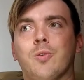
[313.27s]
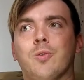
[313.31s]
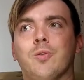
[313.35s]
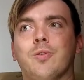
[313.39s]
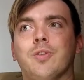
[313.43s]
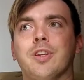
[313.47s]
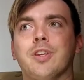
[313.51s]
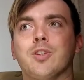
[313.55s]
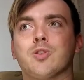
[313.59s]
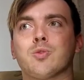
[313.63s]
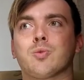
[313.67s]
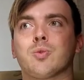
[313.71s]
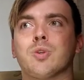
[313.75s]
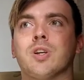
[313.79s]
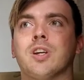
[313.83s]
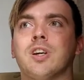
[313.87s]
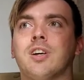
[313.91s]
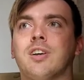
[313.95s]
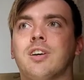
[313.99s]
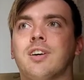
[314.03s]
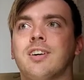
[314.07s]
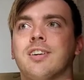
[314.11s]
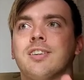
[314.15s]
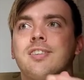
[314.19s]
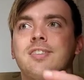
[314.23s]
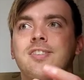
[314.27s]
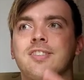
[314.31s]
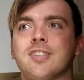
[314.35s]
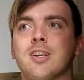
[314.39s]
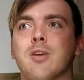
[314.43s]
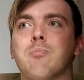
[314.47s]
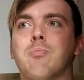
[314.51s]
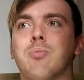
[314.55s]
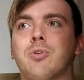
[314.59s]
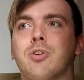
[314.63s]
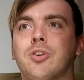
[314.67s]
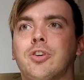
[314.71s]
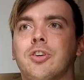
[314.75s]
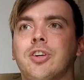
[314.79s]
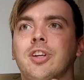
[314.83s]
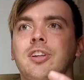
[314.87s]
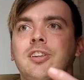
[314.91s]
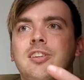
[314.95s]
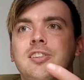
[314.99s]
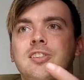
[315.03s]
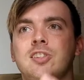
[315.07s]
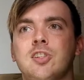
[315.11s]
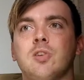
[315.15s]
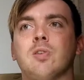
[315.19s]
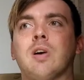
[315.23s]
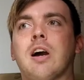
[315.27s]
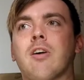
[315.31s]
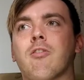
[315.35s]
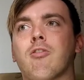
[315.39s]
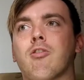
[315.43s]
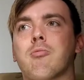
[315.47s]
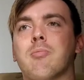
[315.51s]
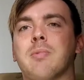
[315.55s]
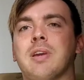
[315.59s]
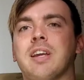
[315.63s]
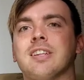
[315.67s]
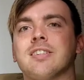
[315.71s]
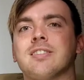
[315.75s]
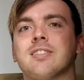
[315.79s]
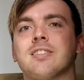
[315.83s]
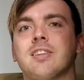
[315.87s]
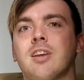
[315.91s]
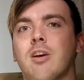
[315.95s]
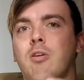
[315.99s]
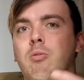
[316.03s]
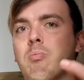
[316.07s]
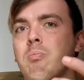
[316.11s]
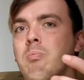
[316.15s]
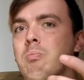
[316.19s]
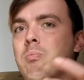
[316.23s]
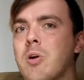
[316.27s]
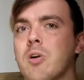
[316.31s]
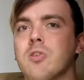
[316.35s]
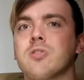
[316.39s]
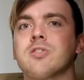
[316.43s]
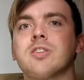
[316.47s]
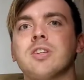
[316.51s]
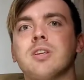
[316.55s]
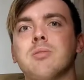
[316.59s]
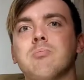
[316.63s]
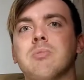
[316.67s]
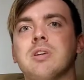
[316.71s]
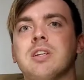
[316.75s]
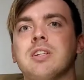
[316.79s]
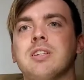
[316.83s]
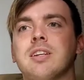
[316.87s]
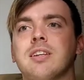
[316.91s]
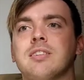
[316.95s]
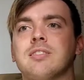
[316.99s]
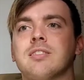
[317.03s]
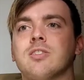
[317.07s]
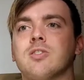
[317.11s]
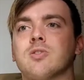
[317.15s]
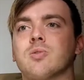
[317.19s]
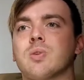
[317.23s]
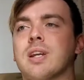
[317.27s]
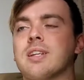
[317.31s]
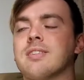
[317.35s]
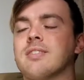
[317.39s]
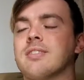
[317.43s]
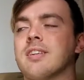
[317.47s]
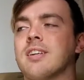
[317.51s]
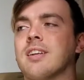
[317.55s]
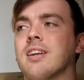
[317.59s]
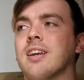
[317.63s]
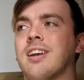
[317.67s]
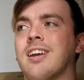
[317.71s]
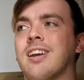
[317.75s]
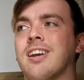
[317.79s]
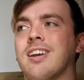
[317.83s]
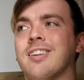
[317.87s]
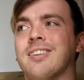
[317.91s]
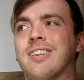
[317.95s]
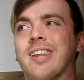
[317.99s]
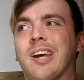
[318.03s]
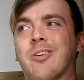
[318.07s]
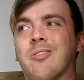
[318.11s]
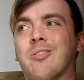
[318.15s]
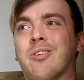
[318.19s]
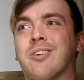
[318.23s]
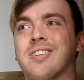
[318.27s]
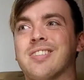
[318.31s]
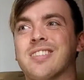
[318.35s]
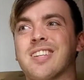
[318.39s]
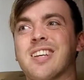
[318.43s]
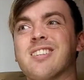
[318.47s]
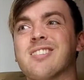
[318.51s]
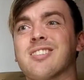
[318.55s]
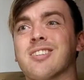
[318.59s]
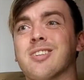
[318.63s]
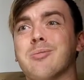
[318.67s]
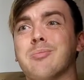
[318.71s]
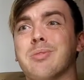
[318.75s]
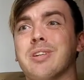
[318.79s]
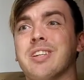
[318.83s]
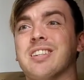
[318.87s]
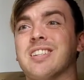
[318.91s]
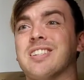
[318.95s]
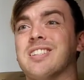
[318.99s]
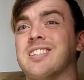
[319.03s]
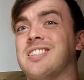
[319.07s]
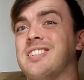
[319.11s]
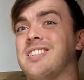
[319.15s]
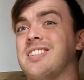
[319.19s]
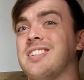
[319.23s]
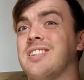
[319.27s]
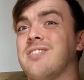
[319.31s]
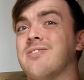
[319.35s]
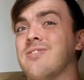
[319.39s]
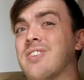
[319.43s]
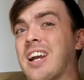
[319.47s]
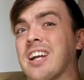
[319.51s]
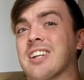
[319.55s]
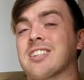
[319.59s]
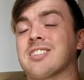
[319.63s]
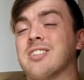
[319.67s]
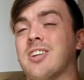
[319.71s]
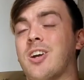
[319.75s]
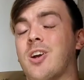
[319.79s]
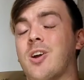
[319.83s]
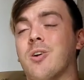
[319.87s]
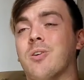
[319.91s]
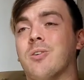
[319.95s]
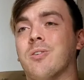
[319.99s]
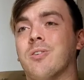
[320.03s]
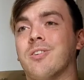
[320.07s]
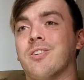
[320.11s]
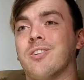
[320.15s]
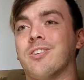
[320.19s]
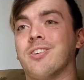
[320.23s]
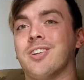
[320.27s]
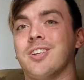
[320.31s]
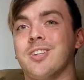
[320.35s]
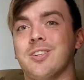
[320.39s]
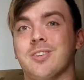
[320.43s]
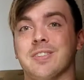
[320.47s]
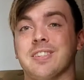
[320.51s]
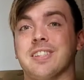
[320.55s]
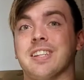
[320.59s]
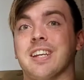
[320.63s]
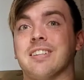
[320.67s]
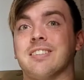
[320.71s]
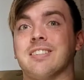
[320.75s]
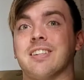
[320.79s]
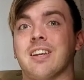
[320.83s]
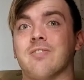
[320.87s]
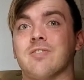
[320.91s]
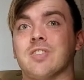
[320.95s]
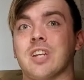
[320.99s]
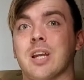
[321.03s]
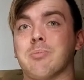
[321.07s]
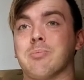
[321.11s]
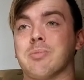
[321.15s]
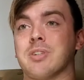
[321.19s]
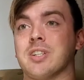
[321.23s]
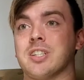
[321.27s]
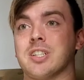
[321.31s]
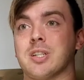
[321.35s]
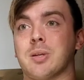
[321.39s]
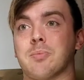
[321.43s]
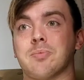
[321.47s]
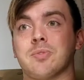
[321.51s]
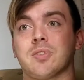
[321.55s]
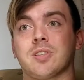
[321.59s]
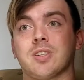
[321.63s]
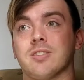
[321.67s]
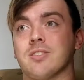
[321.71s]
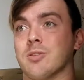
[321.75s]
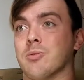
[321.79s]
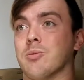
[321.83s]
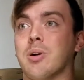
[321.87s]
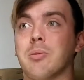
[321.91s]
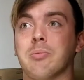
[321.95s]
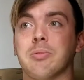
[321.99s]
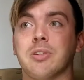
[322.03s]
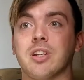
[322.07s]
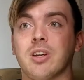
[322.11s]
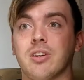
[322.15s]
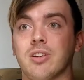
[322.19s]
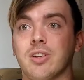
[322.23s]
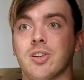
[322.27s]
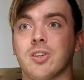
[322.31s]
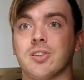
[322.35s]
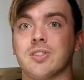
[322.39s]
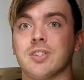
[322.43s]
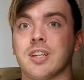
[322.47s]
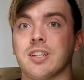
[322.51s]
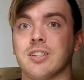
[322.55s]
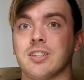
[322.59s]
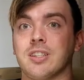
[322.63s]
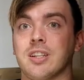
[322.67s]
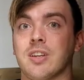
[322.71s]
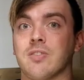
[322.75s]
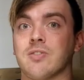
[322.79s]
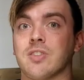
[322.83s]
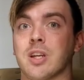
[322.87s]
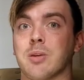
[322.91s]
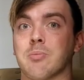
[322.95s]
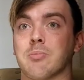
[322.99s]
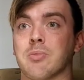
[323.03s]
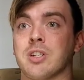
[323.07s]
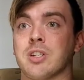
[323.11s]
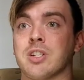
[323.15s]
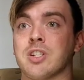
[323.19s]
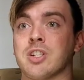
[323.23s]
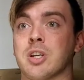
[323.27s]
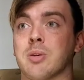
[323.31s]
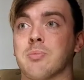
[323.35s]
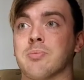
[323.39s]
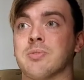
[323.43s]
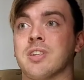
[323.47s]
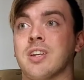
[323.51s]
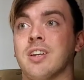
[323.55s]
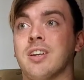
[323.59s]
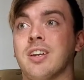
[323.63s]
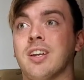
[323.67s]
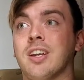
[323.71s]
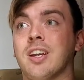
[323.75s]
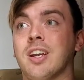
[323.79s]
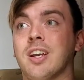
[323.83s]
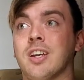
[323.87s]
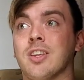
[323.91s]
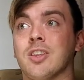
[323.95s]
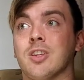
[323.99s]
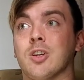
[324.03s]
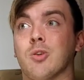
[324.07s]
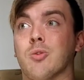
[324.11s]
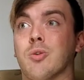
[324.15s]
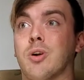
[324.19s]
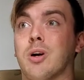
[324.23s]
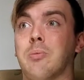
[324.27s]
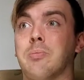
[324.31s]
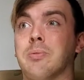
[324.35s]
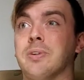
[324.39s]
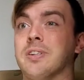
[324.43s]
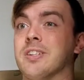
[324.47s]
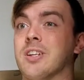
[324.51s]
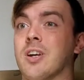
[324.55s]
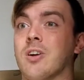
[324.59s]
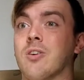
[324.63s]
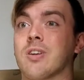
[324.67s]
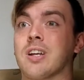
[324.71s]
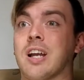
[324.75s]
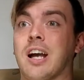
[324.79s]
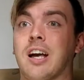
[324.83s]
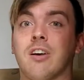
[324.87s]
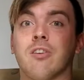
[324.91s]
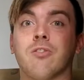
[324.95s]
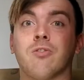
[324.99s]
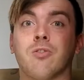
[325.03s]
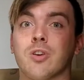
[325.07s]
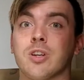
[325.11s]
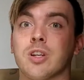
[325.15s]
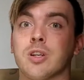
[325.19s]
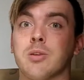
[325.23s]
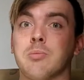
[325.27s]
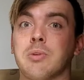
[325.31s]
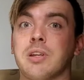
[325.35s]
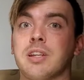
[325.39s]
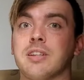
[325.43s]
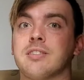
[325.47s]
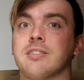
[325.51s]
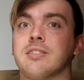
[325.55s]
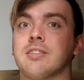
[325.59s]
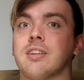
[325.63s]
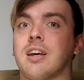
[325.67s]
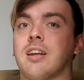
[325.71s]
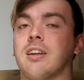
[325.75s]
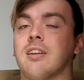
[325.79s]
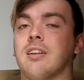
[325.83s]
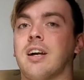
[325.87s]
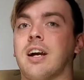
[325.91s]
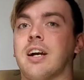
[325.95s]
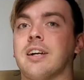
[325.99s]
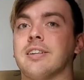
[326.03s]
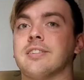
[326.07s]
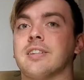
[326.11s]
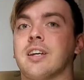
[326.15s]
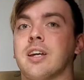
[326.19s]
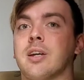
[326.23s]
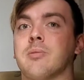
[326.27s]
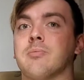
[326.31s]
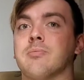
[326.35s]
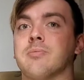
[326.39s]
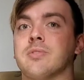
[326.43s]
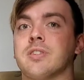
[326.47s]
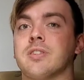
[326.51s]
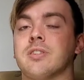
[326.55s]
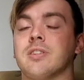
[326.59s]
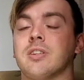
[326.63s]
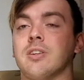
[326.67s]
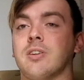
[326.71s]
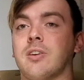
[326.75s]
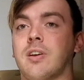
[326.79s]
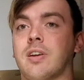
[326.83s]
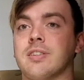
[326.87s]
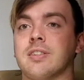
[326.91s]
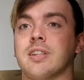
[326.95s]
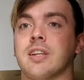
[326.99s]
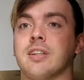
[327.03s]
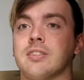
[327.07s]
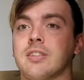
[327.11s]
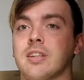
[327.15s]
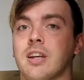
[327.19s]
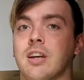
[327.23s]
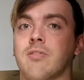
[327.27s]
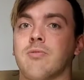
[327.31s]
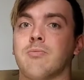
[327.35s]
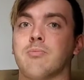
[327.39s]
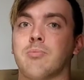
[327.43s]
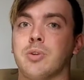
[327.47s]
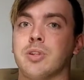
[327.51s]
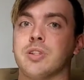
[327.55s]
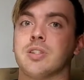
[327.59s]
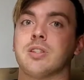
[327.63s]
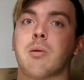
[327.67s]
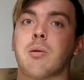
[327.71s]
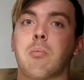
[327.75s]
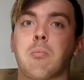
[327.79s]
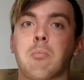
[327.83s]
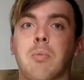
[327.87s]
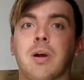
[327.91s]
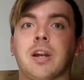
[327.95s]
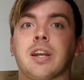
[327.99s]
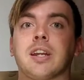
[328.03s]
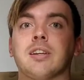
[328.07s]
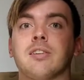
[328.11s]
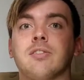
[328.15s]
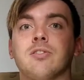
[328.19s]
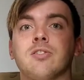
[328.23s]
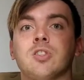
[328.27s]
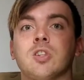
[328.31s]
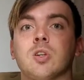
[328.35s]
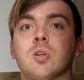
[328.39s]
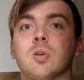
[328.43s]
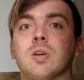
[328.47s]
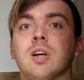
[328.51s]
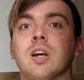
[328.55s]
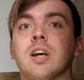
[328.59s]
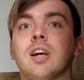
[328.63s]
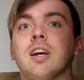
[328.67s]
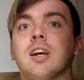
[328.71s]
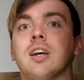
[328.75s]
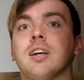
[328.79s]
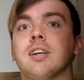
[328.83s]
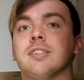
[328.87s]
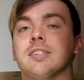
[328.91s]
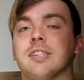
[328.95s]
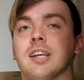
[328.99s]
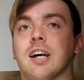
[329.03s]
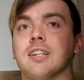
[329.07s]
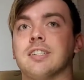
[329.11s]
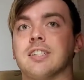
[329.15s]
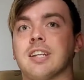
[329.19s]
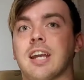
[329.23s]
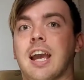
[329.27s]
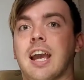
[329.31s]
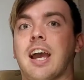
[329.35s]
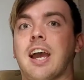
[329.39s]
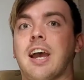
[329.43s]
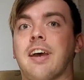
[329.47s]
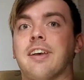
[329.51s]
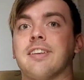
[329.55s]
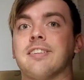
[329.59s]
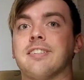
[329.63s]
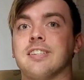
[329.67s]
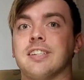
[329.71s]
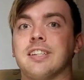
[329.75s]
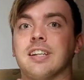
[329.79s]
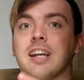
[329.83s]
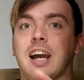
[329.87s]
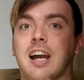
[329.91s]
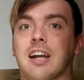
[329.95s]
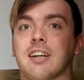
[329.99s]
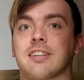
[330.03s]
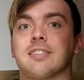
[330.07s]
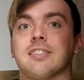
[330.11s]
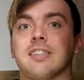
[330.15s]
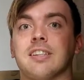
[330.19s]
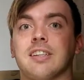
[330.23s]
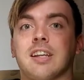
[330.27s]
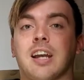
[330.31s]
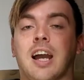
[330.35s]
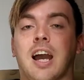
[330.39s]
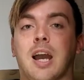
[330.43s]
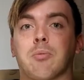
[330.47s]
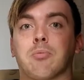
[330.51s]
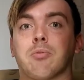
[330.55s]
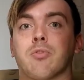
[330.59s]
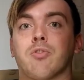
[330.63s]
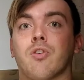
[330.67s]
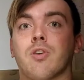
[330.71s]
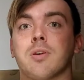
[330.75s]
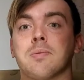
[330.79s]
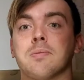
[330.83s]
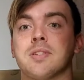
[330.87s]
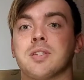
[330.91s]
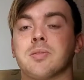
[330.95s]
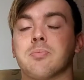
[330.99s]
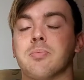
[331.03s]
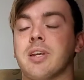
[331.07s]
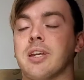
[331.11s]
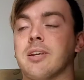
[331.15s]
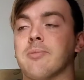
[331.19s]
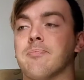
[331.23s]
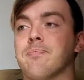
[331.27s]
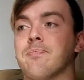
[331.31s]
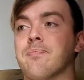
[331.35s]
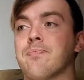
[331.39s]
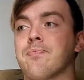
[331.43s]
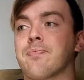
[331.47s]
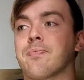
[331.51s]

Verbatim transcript: These real simple two-hour meets, mostly mid-distance racing, that will essentially be the de facto U S A T F championships, because there will be no U S A T F championships. There will be no California meets that a lot of times the U S A T F puts money into, such as the Oxy High Performance meet.